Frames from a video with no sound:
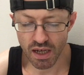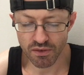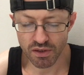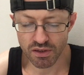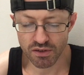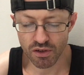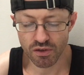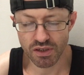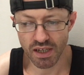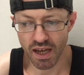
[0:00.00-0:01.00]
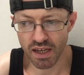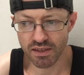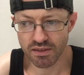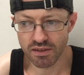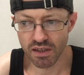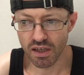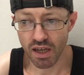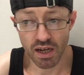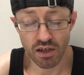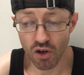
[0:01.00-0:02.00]
out that Soji has
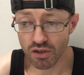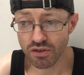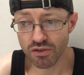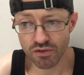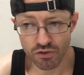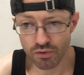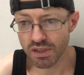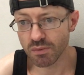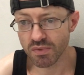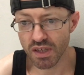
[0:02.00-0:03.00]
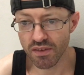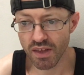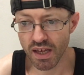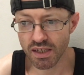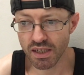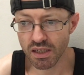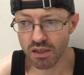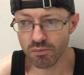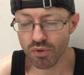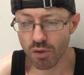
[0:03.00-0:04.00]
an unconscious and dreams, and that he
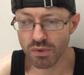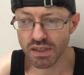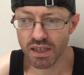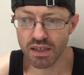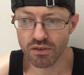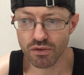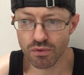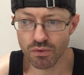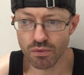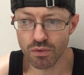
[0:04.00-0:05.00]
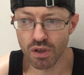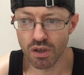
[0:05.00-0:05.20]
can probably get to